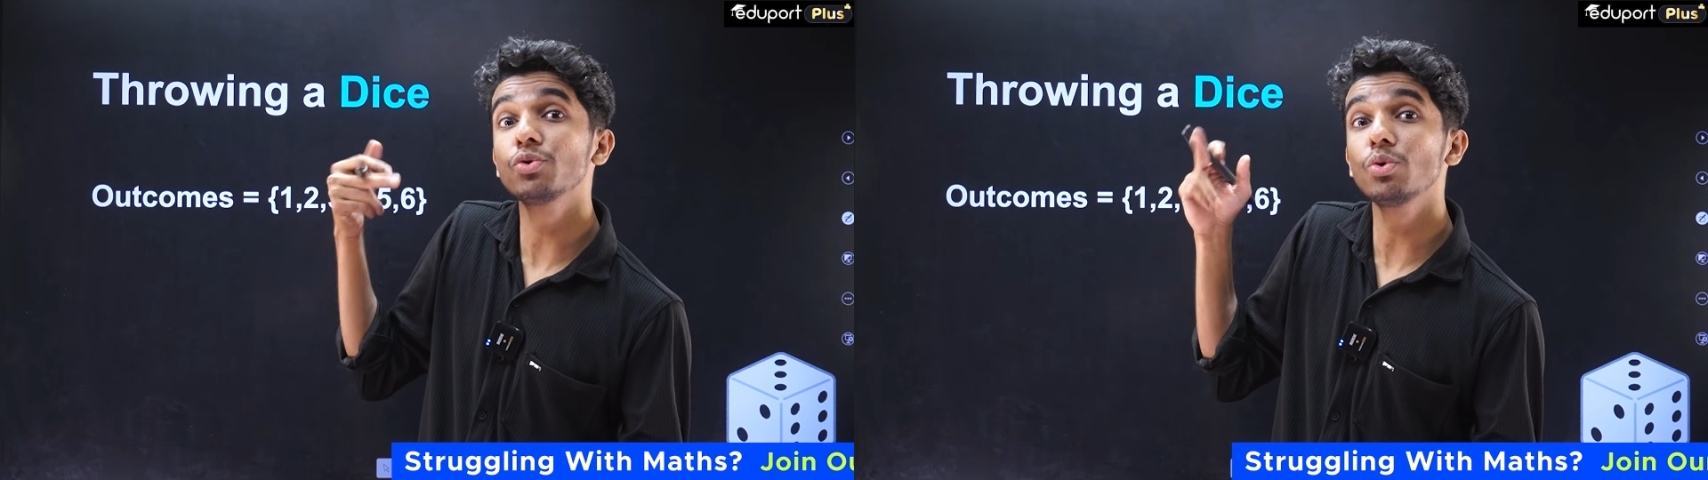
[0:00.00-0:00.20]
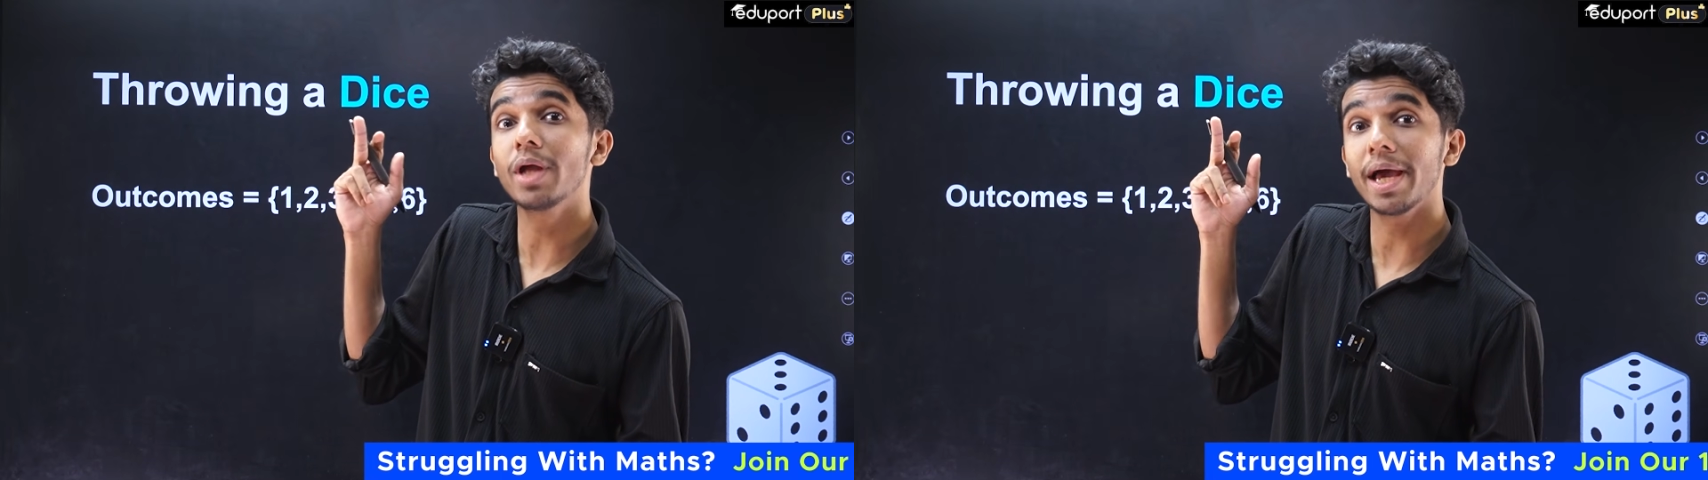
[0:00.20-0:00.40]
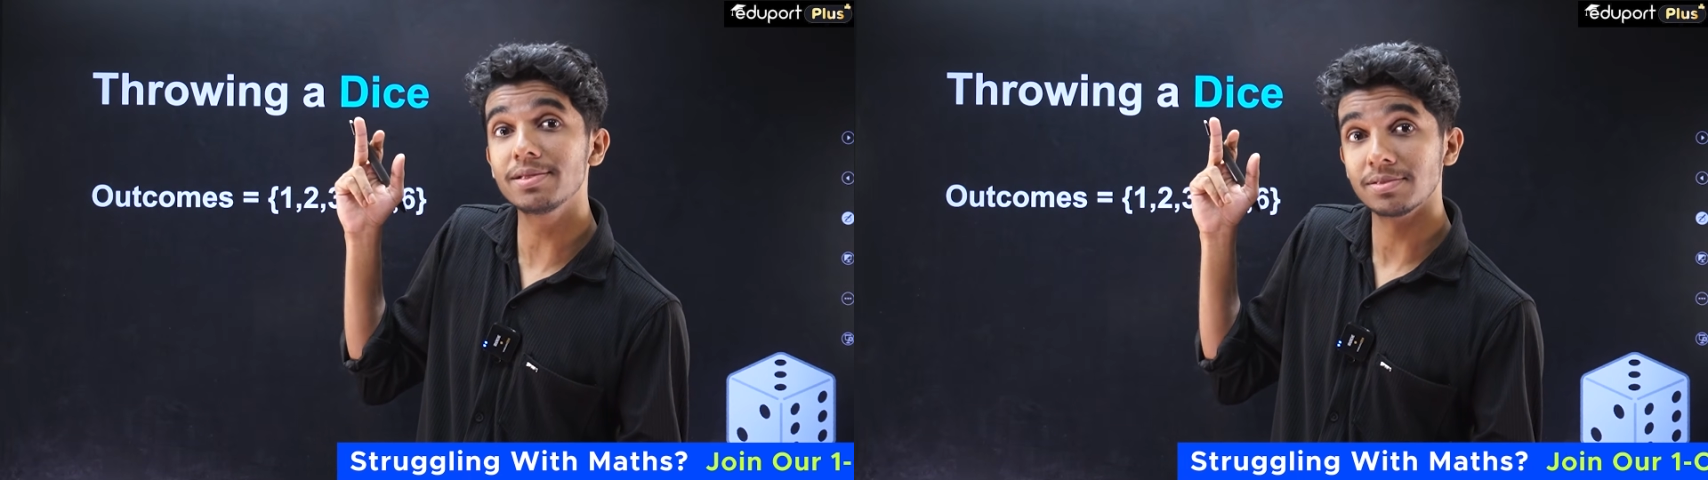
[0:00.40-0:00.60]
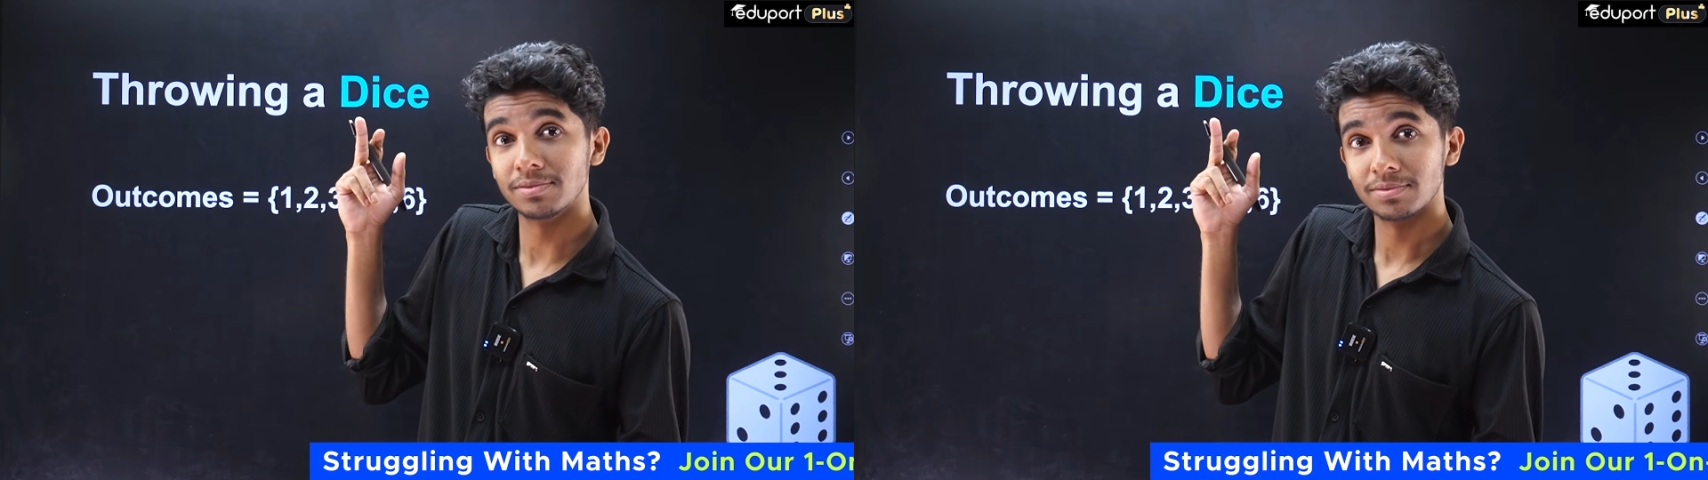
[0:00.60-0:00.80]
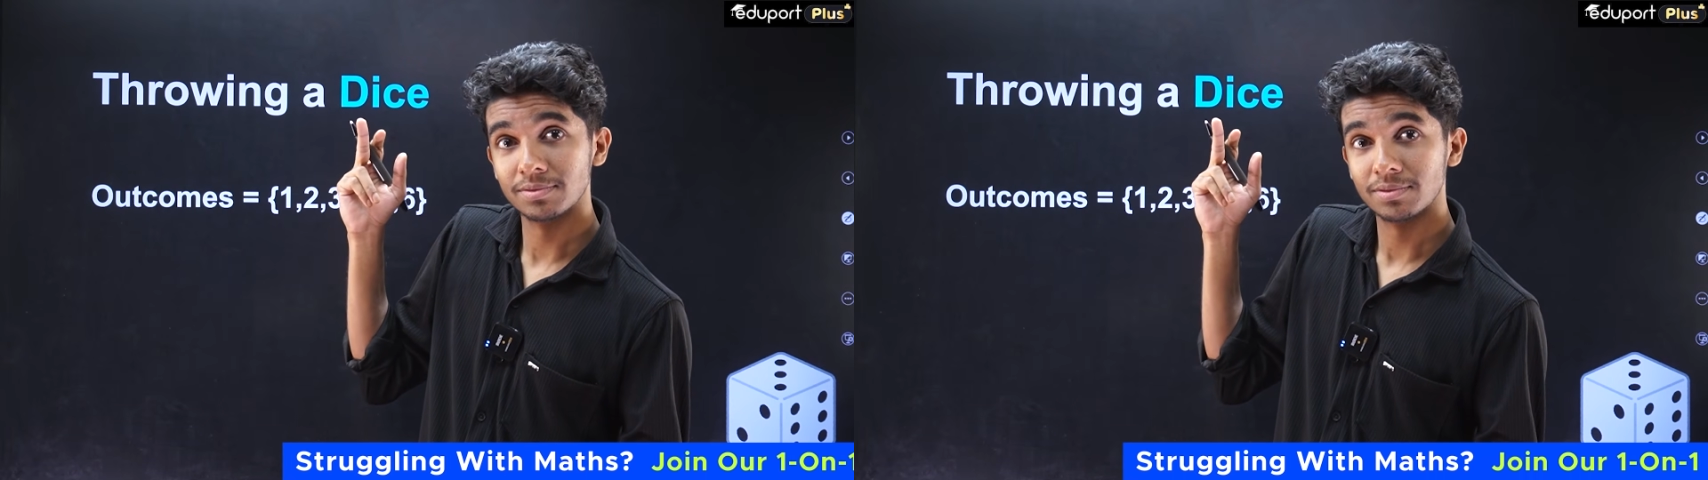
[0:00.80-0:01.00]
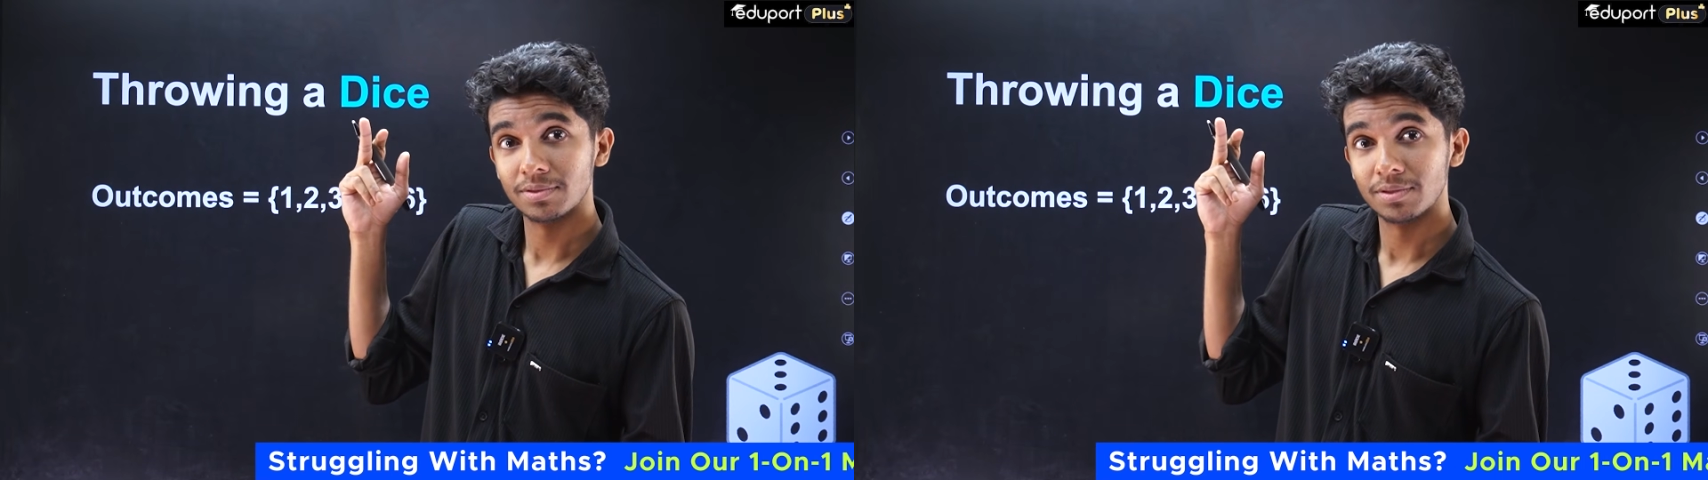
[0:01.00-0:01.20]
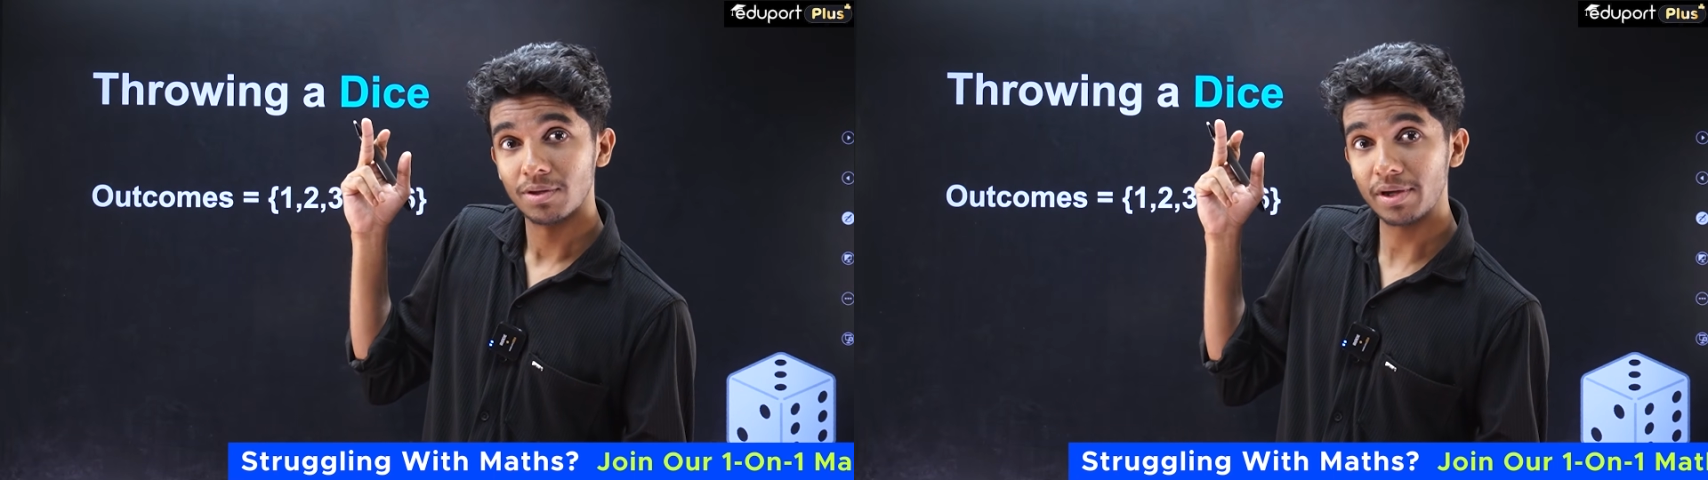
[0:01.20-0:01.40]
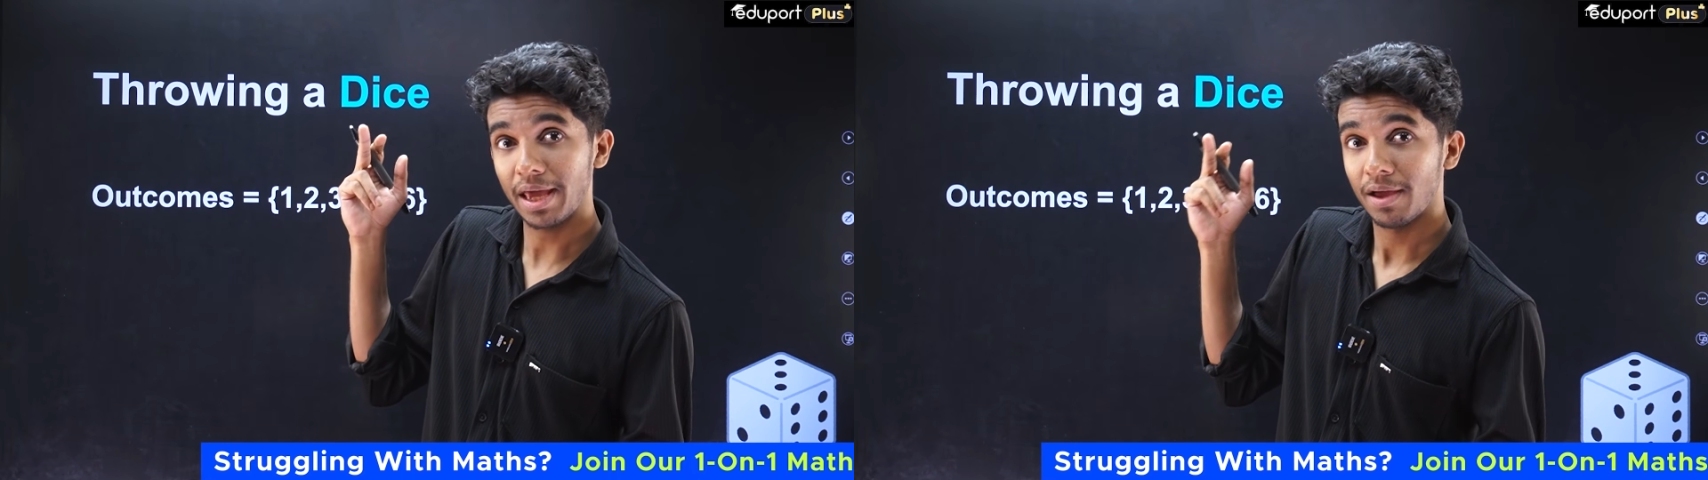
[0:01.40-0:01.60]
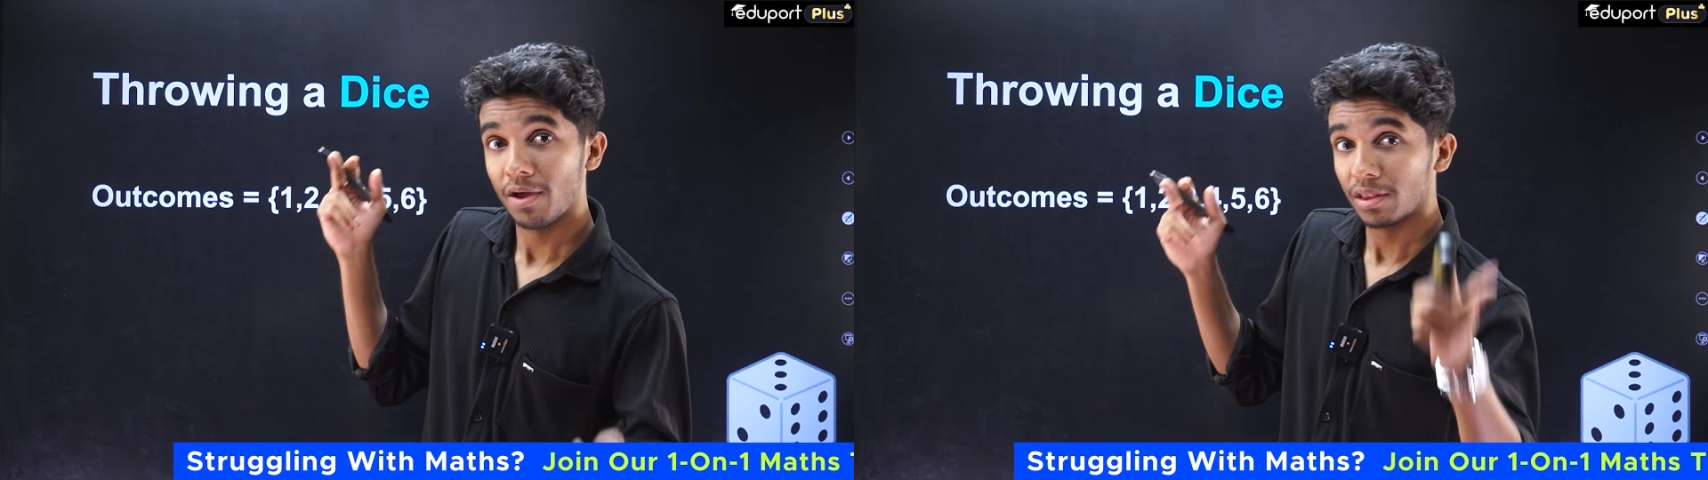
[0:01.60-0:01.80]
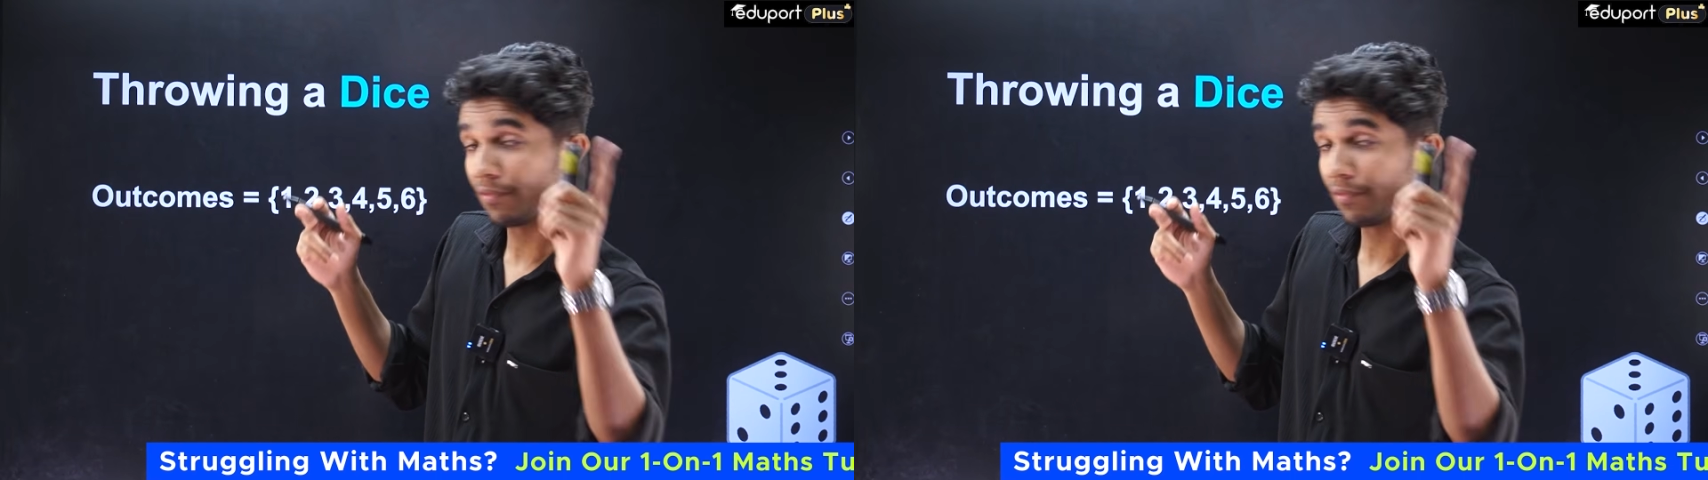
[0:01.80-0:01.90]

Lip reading: 2 dice? Okay, the